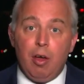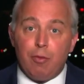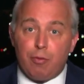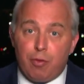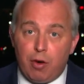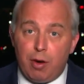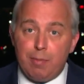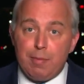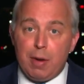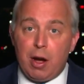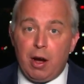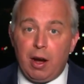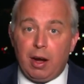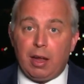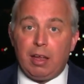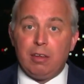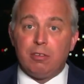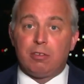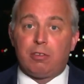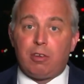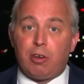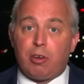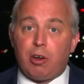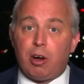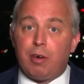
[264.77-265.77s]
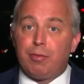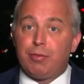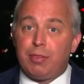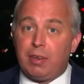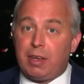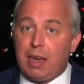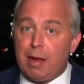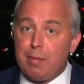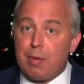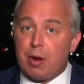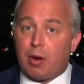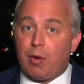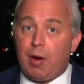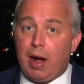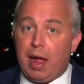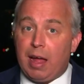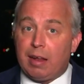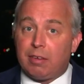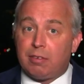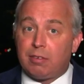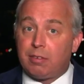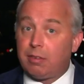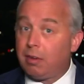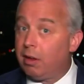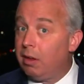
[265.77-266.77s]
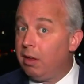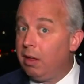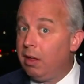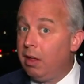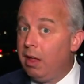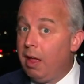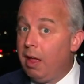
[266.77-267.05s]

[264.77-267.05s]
for Americans to turf the Democrats.